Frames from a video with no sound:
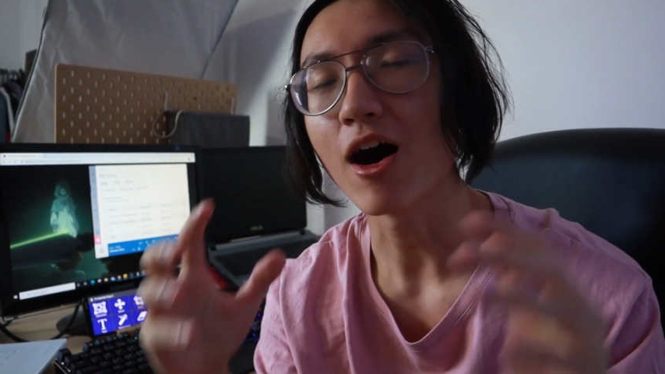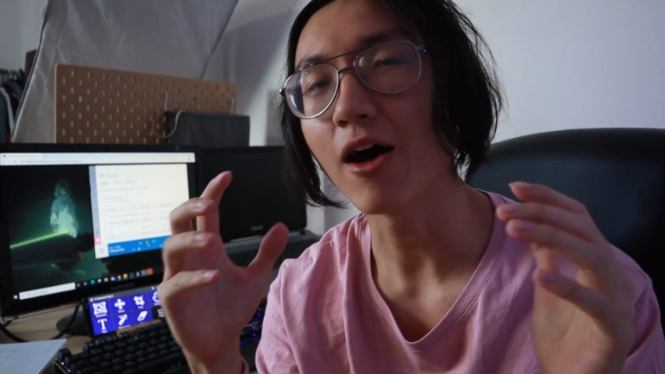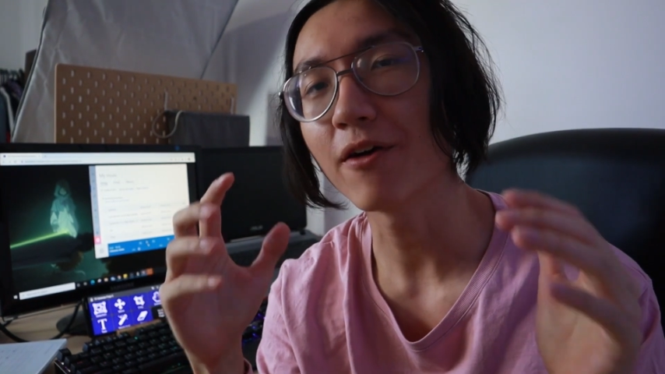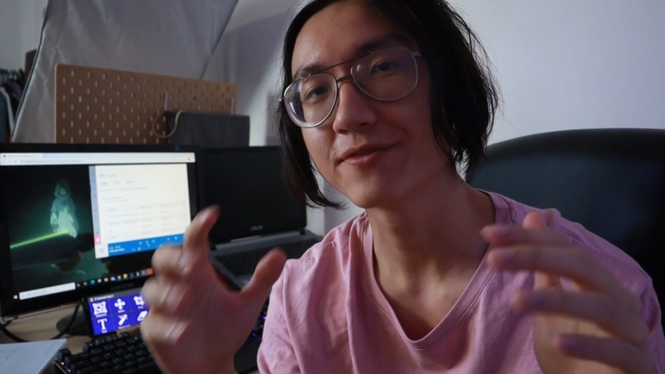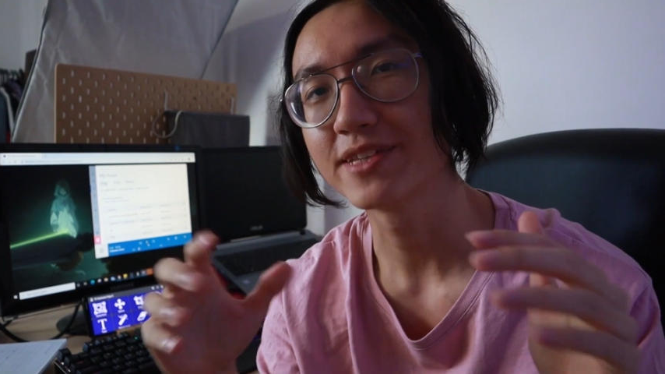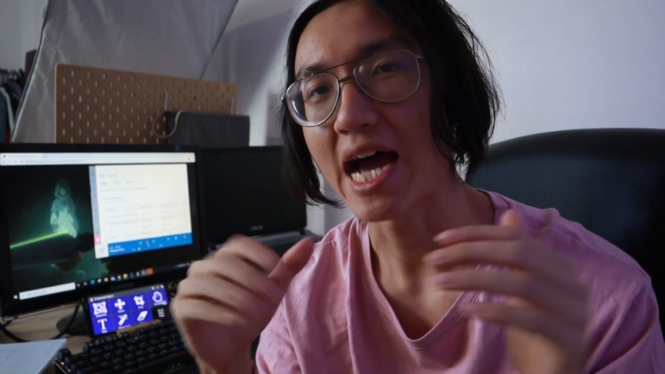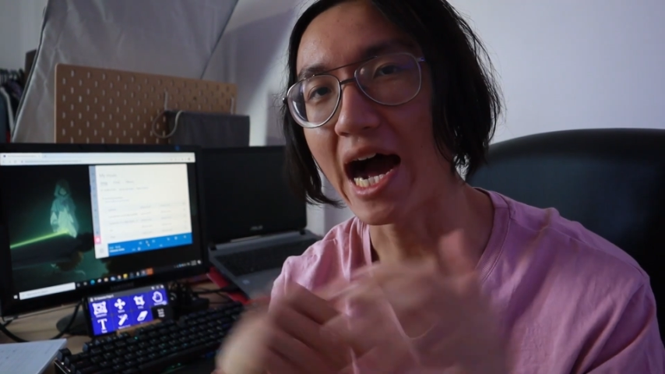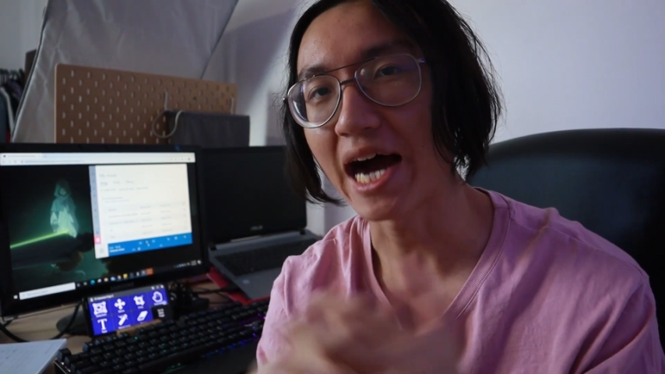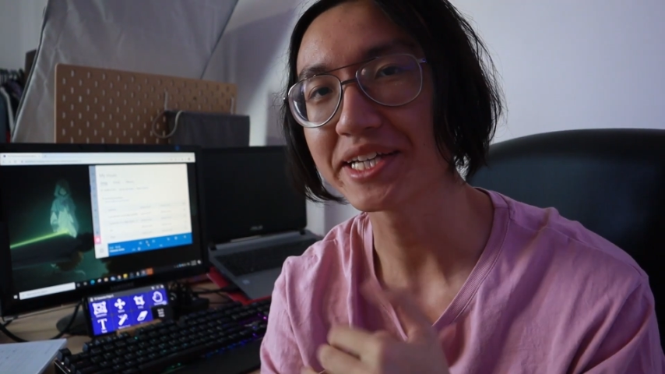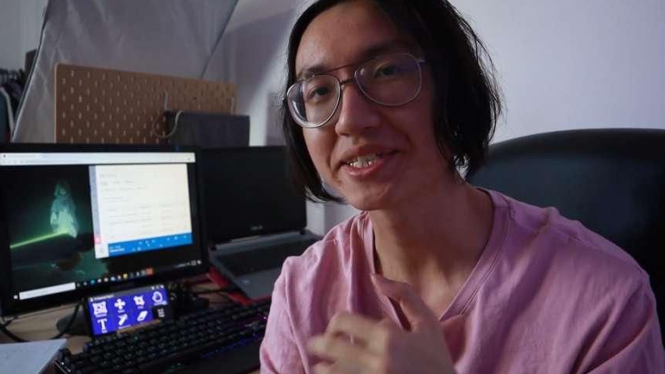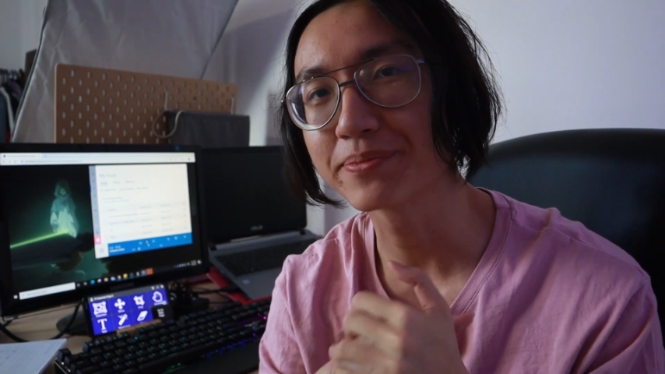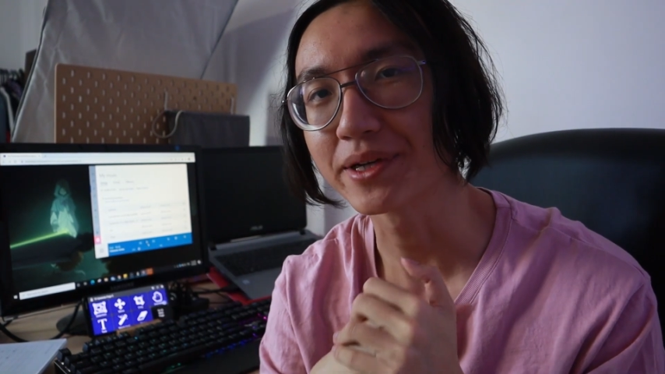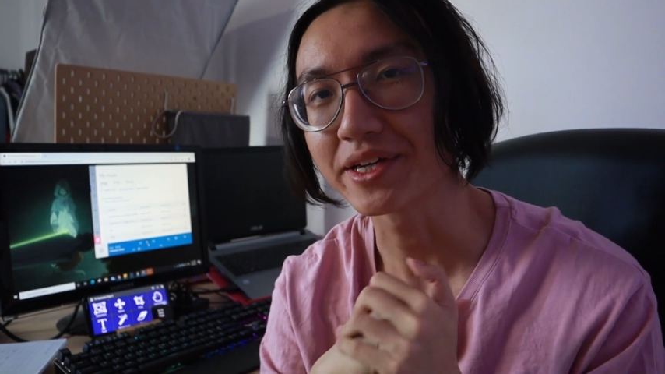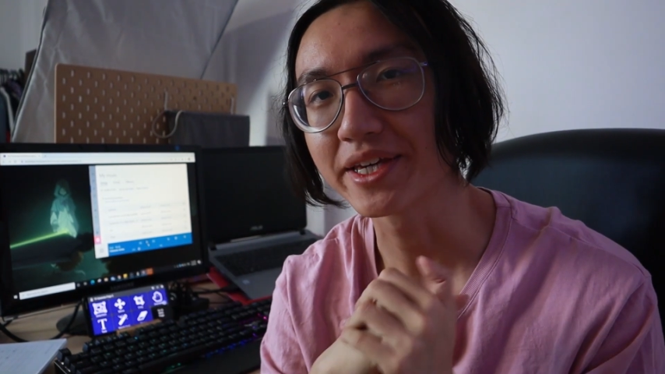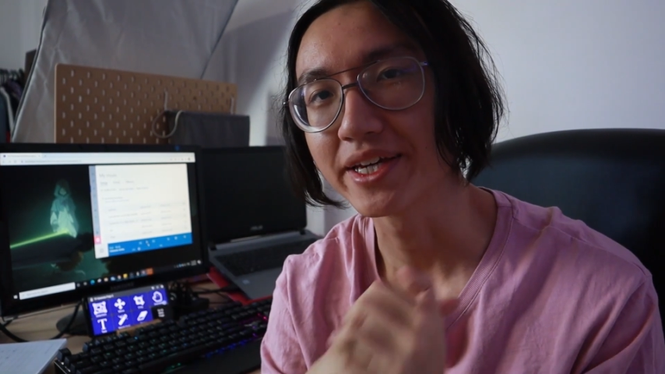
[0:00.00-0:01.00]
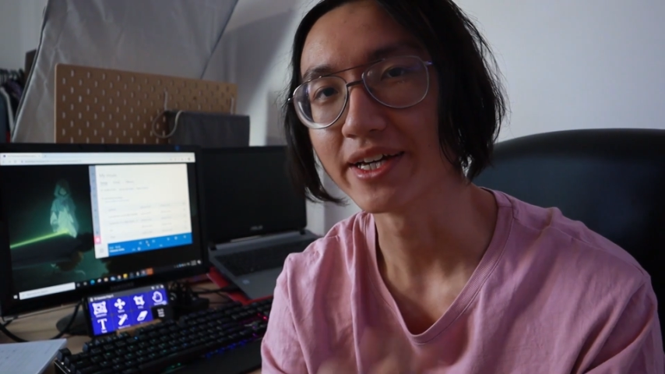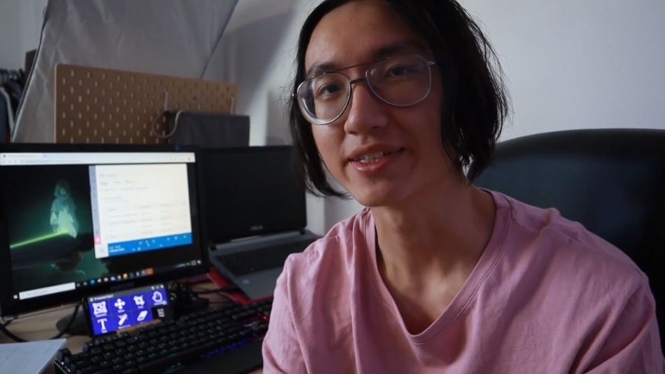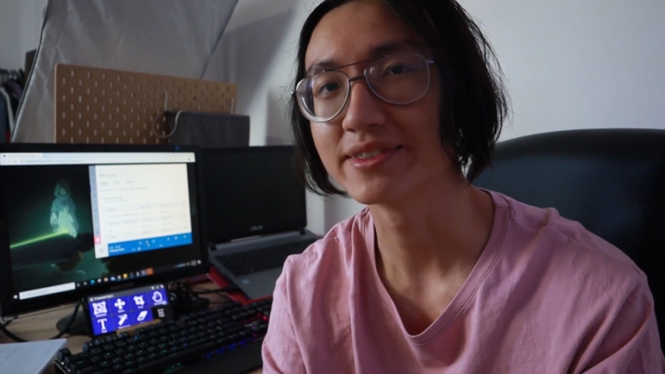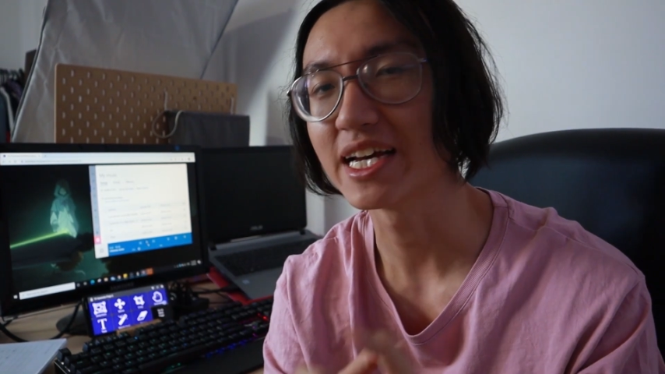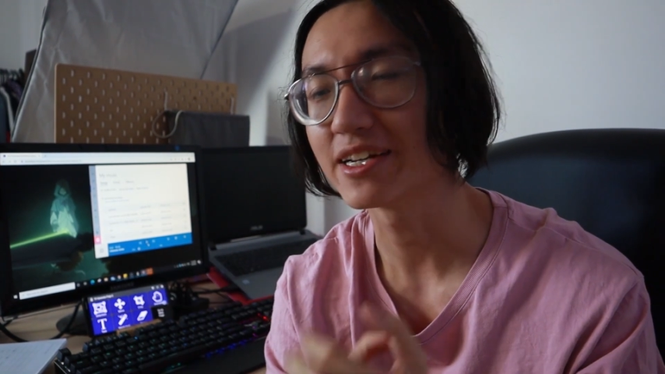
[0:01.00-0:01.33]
of the iceberg here.